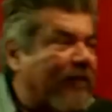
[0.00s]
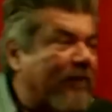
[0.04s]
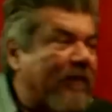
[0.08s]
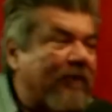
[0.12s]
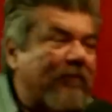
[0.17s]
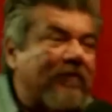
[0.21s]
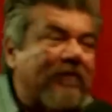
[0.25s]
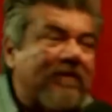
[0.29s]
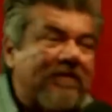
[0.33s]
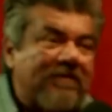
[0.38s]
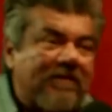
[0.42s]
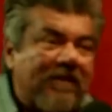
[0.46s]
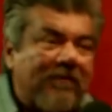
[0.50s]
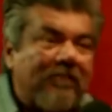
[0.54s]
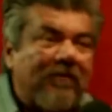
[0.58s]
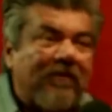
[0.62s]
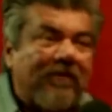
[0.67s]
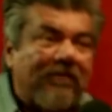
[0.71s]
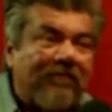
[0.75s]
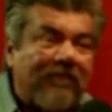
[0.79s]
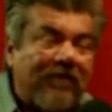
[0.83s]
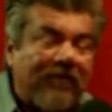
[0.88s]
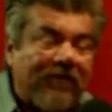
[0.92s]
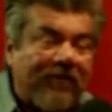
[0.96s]
people that say
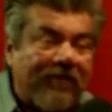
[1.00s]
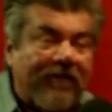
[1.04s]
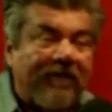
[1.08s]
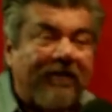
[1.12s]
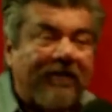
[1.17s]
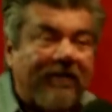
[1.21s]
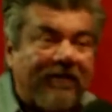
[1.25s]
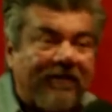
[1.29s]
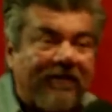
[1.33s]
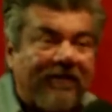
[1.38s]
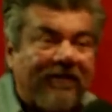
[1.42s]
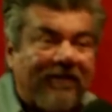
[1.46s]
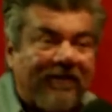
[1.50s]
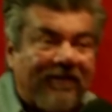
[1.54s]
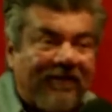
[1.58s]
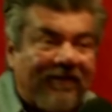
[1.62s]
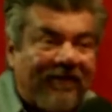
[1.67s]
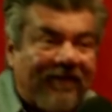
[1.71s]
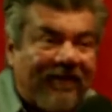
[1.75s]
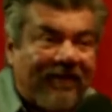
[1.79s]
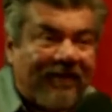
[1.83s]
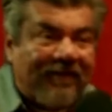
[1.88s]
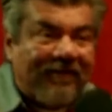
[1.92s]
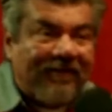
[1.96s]
motherfucker
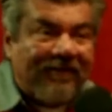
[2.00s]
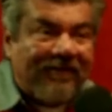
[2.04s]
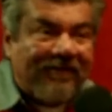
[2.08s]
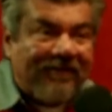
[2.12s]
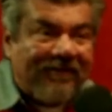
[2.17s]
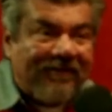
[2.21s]
in a